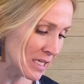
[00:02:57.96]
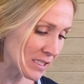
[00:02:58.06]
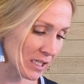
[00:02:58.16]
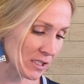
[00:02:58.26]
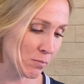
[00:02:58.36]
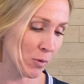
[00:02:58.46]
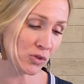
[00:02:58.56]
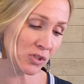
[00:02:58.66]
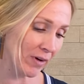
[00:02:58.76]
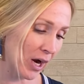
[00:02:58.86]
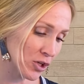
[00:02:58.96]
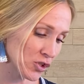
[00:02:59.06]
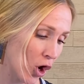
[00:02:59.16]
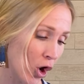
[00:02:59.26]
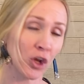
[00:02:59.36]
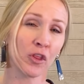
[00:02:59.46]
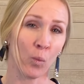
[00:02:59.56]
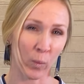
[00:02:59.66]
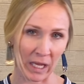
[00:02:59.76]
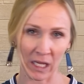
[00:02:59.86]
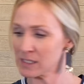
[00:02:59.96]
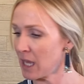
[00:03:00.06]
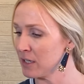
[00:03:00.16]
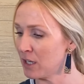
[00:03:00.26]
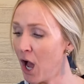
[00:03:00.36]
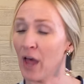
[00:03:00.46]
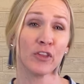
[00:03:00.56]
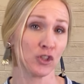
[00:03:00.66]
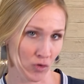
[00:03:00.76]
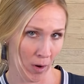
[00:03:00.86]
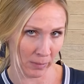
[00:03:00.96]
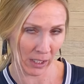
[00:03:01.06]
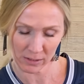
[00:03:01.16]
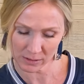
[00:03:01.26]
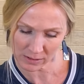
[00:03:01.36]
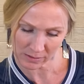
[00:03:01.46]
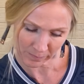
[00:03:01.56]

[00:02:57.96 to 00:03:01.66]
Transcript: since most of ours are the wings and not the drumlets.